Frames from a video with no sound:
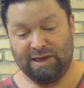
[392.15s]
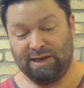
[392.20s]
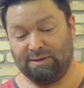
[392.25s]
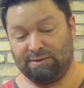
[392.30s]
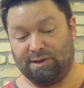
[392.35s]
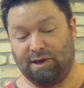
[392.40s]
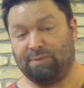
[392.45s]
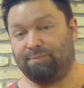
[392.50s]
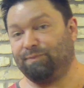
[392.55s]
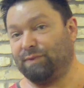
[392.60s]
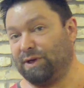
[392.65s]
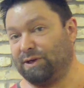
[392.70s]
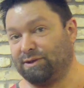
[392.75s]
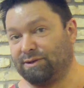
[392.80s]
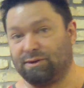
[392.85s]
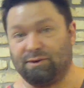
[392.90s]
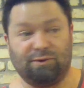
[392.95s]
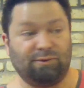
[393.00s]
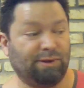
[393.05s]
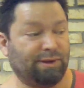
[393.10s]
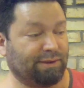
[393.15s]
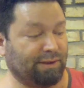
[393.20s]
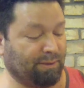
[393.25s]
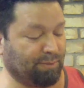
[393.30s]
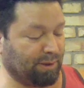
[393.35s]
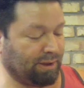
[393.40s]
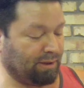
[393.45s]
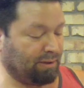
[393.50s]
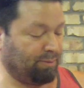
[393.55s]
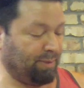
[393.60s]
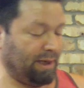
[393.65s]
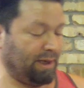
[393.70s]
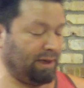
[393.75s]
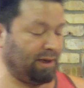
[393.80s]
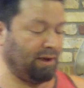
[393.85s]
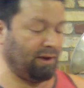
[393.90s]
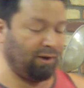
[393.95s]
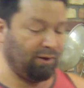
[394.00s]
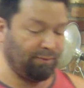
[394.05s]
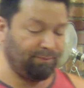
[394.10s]
So I just glued this up a little bit
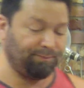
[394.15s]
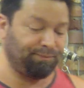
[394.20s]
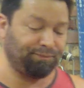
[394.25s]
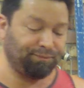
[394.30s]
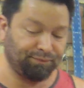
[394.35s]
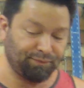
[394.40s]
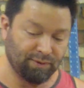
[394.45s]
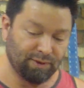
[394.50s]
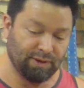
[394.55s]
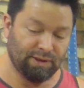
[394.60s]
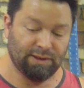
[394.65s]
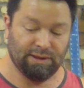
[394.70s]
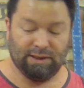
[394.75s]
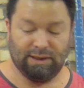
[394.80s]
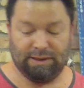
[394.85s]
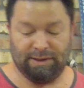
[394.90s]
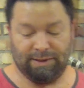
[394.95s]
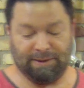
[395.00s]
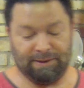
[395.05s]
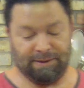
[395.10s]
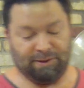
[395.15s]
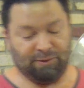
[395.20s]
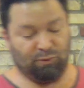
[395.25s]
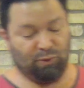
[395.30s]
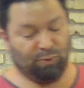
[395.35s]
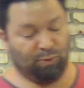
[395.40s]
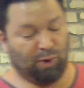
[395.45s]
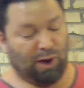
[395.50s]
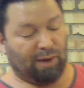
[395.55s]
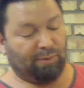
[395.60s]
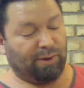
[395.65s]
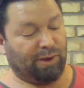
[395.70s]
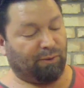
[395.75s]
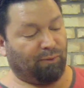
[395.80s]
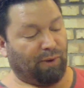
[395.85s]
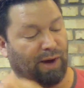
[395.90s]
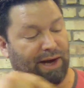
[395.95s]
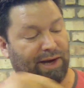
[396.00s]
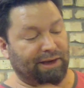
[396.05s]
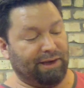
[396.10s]
ago. We'll probably
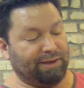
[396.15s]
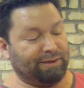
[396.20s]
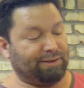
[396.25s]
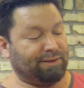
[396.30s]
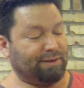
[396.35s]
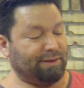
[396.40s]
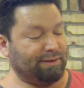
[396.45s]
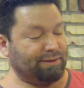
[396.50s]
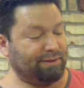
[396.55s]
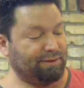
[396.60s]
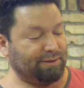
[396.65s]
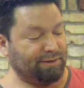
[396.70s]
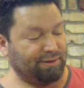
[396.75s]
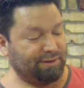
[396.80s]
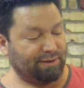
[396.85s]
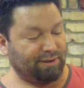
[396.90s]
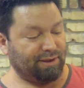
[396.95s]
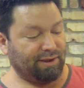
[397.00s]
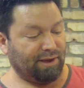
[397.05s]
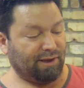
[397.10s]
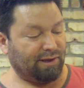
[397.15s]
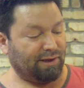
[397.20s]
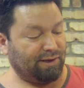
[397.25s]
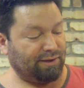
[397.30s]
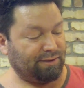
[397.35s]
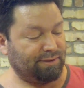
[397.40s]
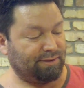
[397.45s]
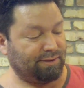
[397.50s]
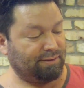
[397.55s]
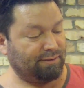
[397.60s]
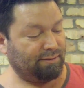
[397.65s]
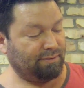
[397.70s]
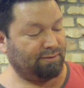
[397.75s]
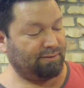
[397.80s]
radius this just cause,